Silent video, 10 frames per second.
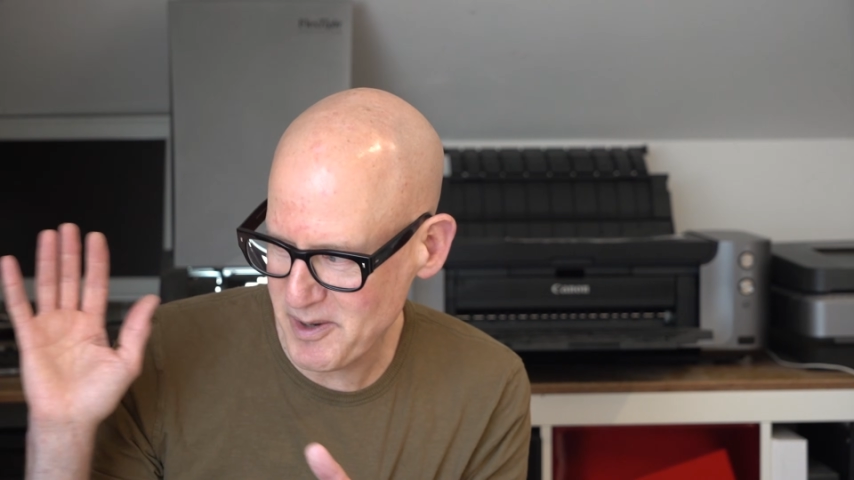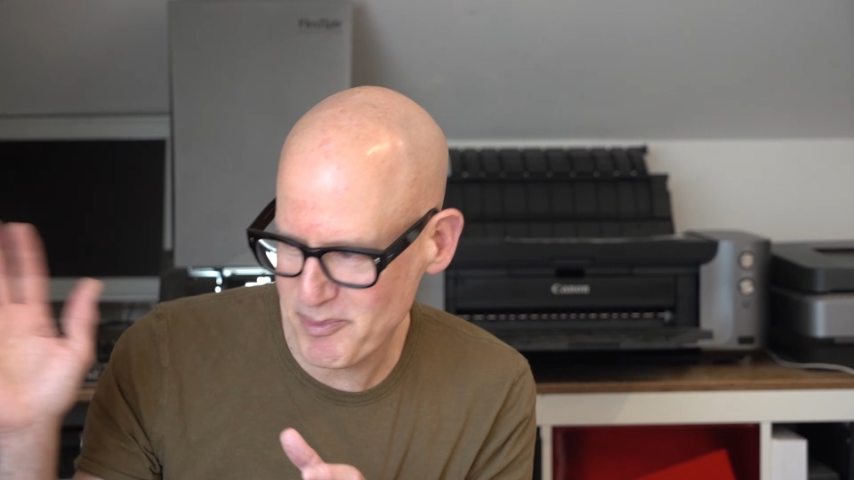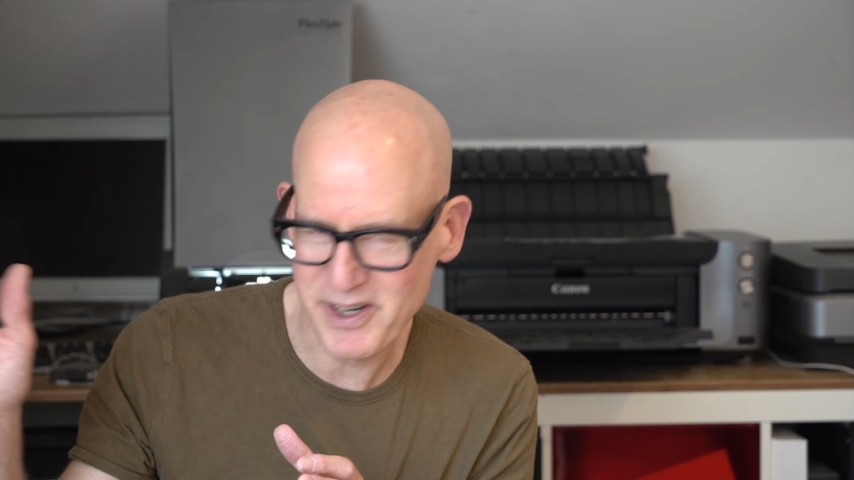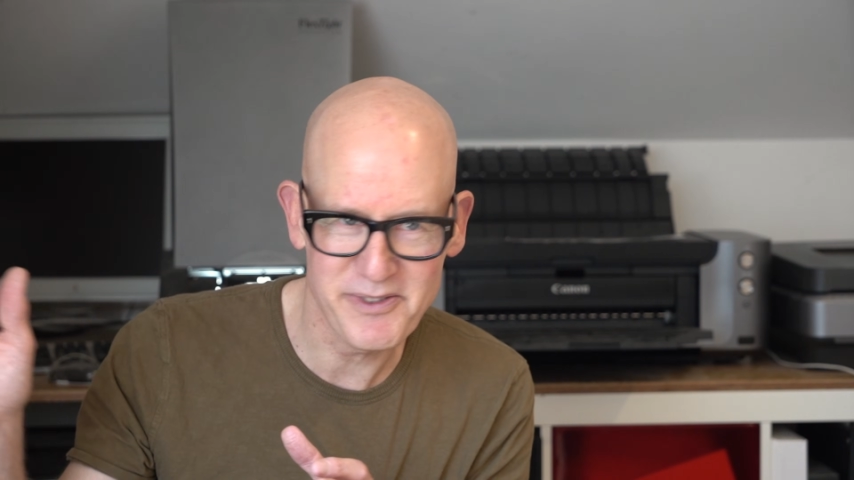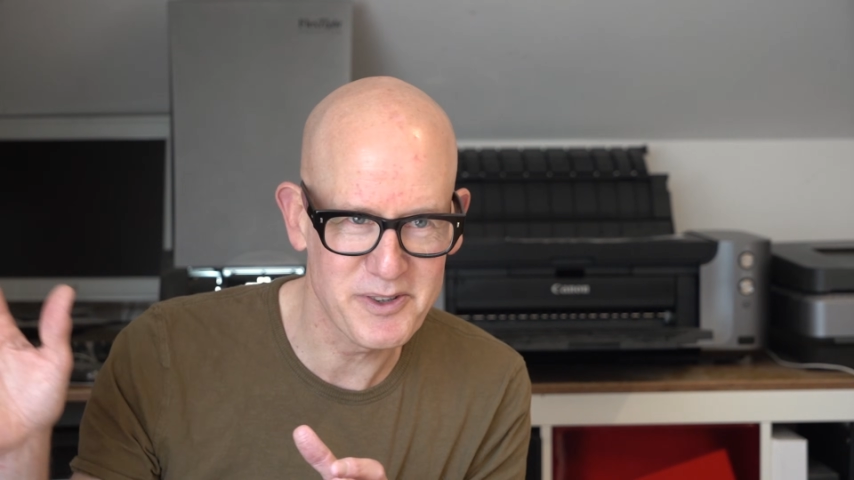
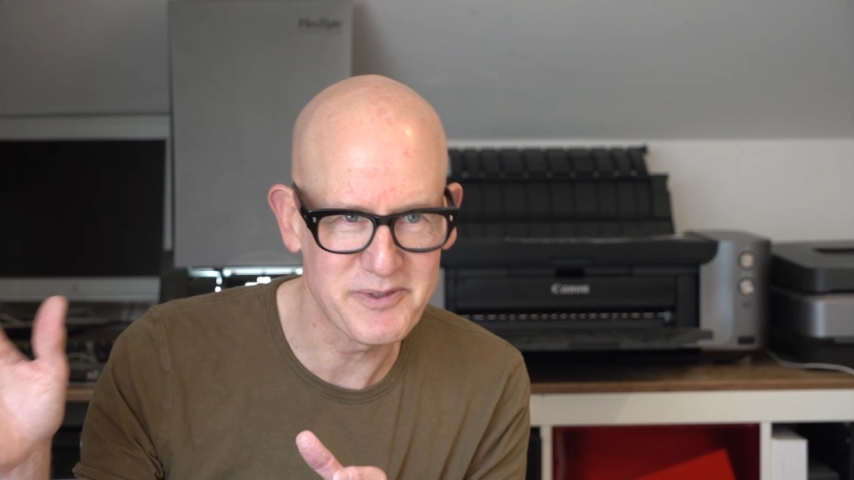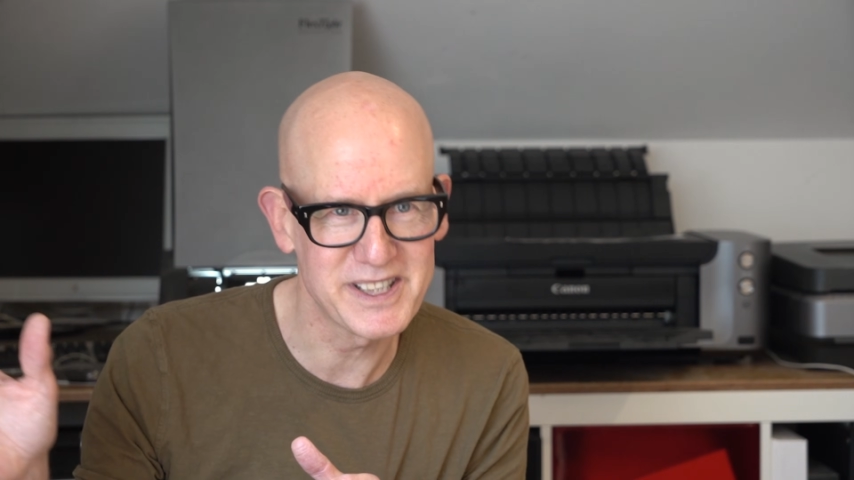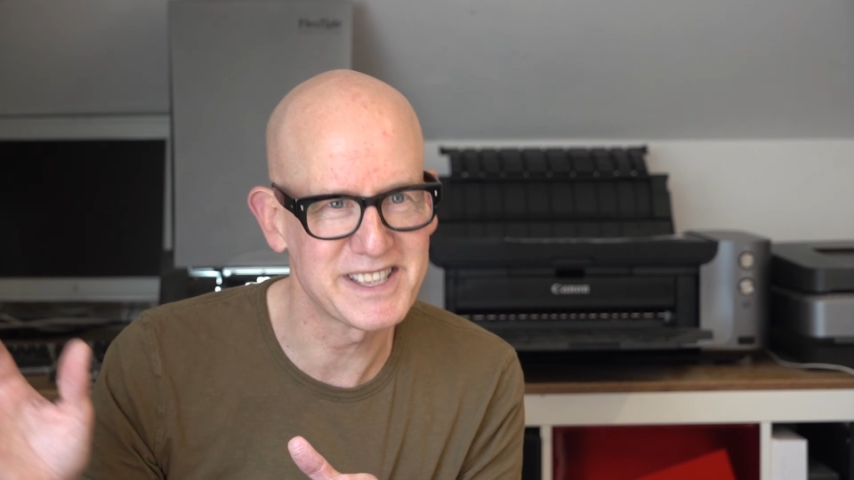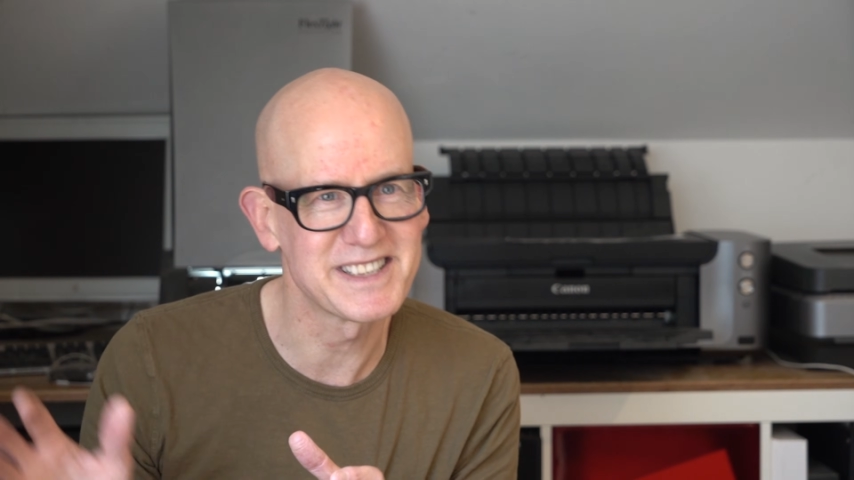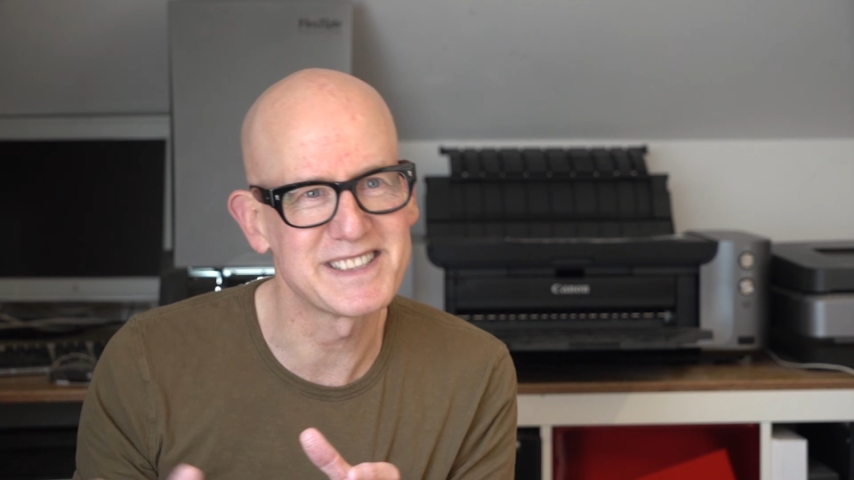peripheral
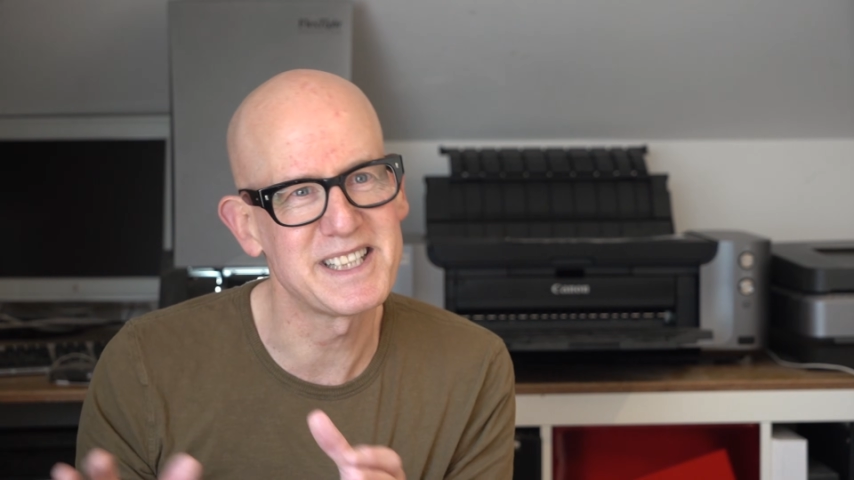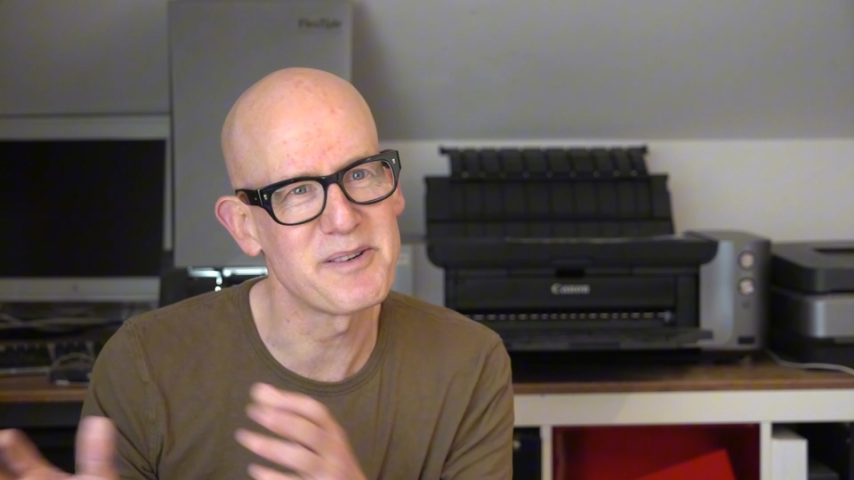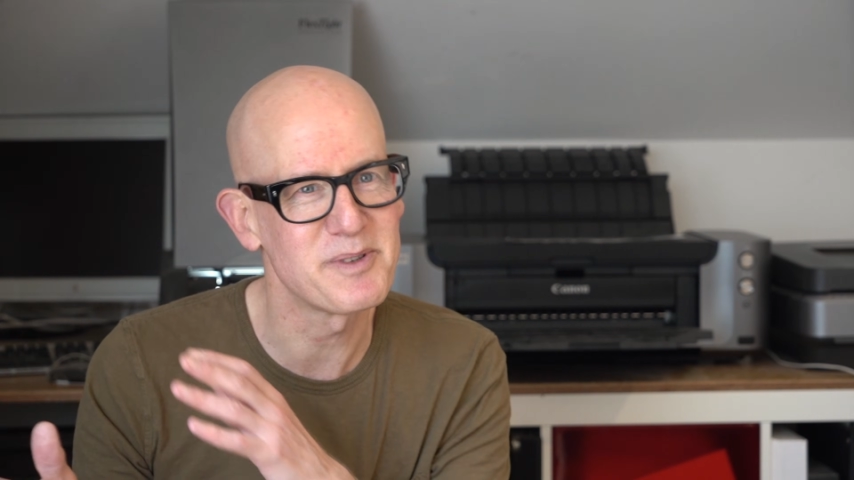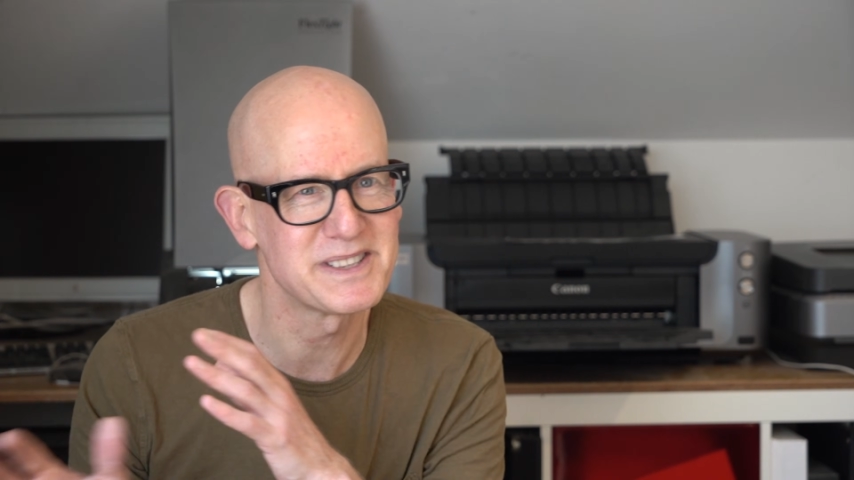vision to